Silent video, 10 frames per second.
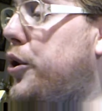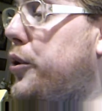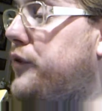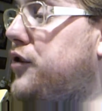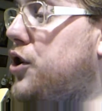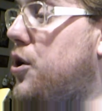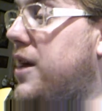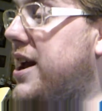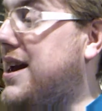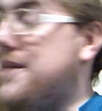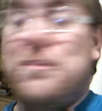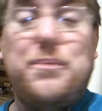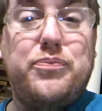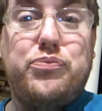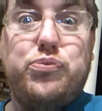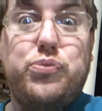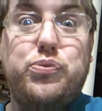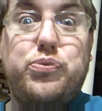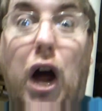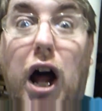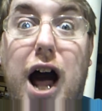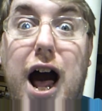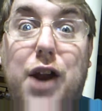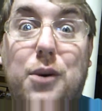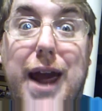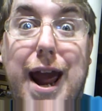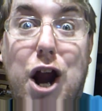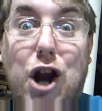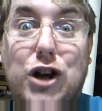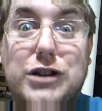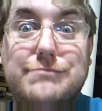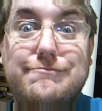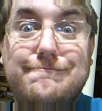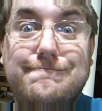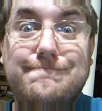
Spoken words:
So if you don't like it, I don't care.